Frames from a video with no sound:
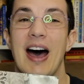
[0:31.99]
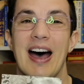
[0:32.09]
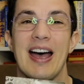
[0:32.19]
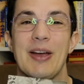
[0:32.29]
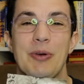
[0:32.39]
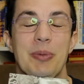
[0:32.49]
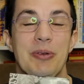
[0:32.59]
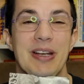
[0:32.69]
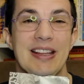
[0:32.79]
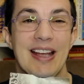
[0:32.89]
I will be
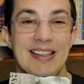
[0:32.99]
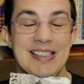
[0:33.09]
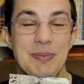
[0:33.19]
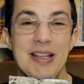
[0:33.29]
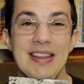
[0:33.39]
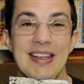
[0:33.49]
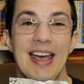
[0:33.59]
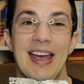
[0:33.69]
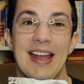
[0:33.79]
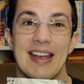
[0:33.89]
reading that this month
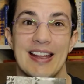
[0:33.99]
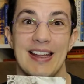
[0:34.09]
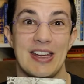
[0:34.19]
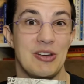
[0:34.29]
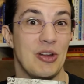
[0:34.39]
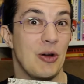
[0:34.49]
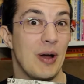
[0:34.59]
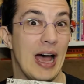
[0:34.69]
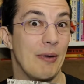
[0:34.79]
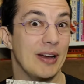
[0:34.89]
and let you know
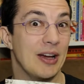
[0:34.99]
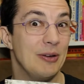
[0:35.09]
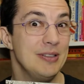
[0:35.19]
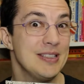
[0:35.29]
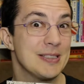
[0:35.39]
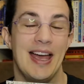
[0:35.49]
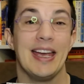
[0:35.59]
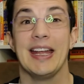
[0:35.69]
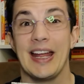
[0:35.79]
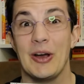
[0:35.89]
how it goes.
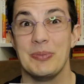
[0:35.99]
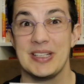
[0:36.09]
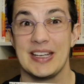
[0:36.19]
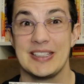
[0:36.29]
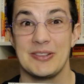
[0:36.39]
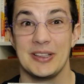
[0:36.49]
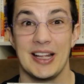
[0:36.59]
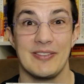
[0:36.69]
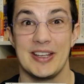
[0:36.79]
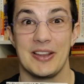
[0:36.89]
Again, I hope to get to a
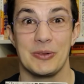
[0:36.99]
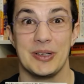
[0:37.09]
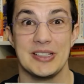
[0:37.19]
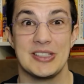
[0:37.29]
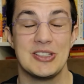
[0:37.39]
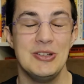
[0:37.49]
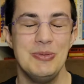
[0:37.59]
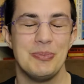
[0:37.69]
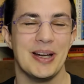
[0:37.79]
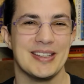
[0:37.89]
lot of the other ones too,
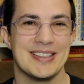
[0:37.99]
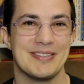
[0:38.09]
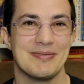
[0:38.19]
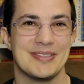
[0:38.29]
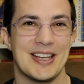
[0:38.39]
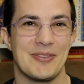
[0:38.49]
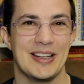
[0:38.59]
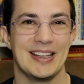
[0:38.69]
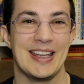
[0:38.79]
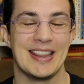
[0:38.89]
but
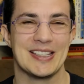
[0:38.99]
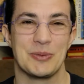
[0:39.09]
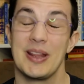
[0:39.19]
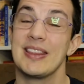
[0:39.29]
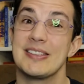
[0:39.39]
definitely this one.